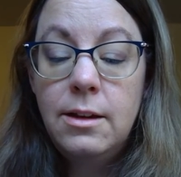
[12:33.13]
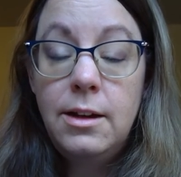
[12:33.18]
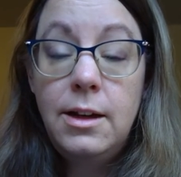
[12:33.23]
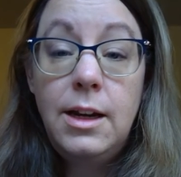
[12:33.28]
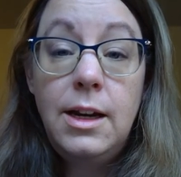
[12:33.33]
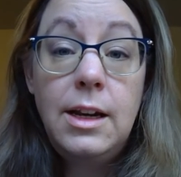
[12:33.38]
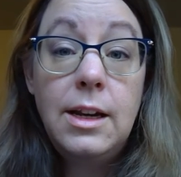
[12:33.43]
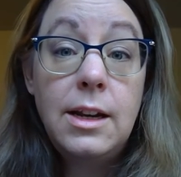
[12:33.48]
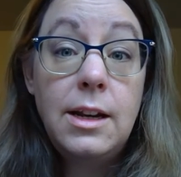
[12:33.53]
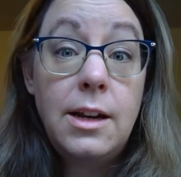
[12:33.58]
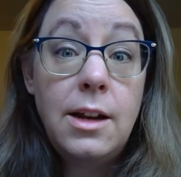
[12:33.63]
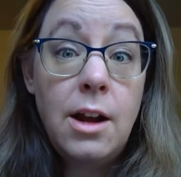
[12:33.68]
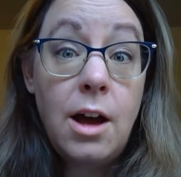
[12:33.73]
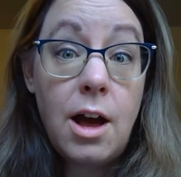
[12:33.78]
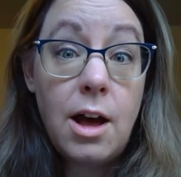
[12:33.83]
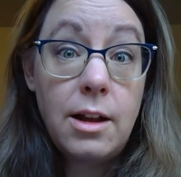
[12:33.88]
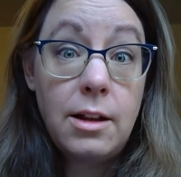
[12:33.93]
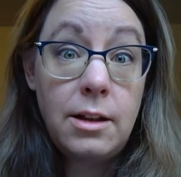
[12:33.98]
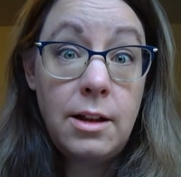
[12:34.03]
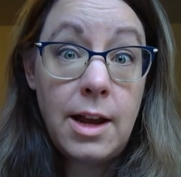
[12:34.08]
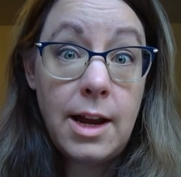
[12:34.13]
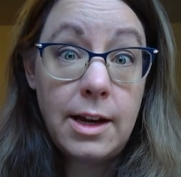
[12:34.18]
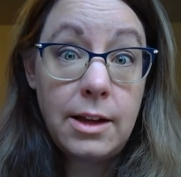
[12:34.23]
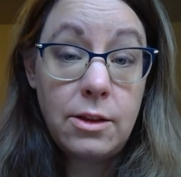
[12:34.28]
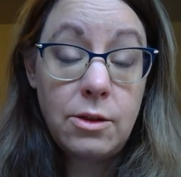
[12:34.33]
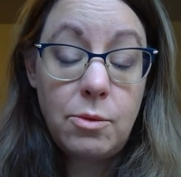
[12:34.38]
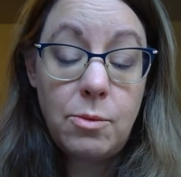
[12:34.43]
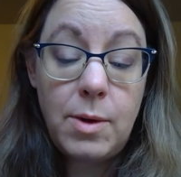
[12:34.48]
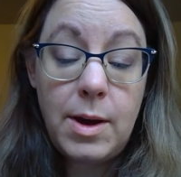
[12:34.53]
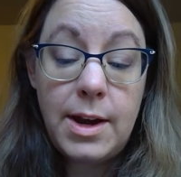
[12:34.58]
He did not like
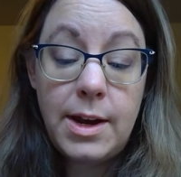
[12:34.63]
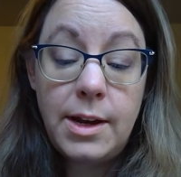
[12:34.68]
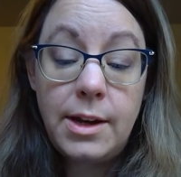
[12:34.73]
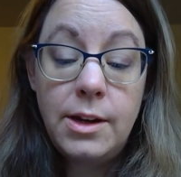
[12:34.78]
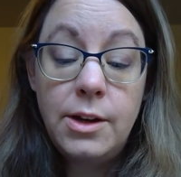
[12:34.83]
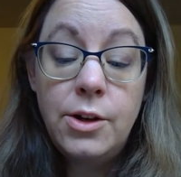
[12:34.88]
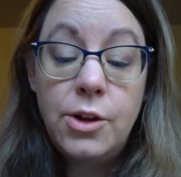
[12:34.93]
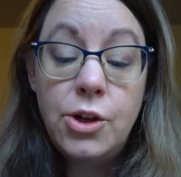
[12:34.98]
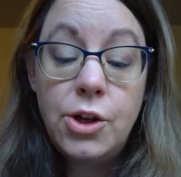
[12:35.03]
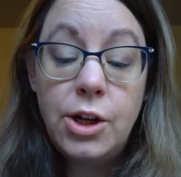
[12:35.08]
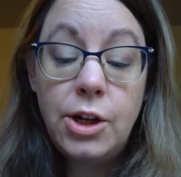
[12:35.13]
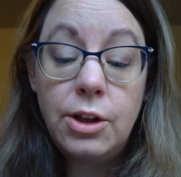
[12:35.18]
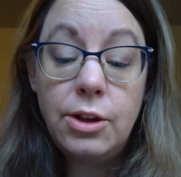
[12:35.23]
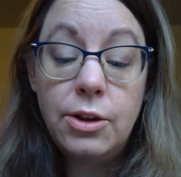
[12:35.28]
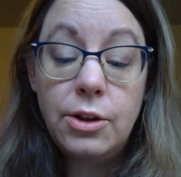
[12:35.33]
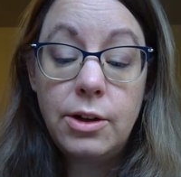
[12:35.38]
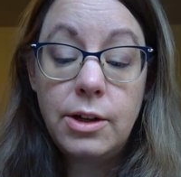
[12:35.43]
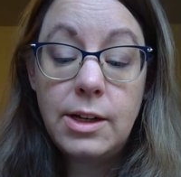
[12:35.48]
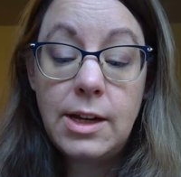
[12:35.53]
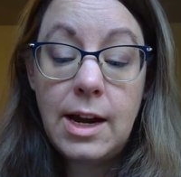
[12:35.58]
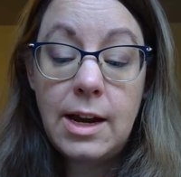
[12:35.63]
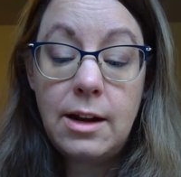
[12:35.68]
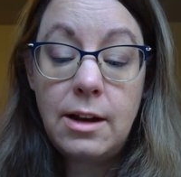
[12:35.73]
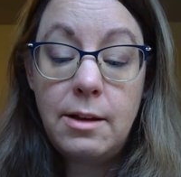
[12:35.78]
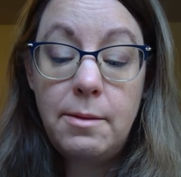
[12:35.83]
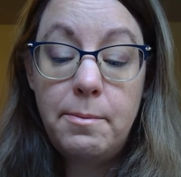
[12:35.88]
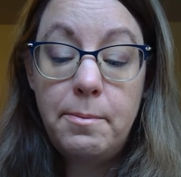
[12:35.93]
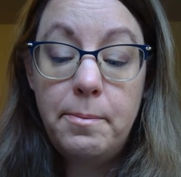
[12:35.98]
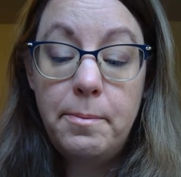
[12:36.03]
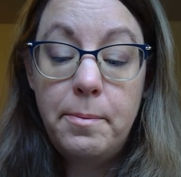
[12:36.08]
the way she looked at
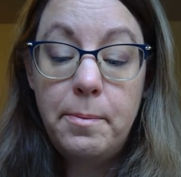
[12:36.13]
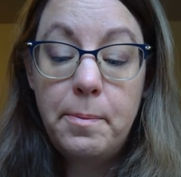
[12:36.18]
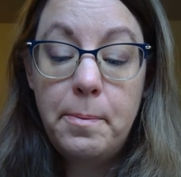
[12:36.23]
him.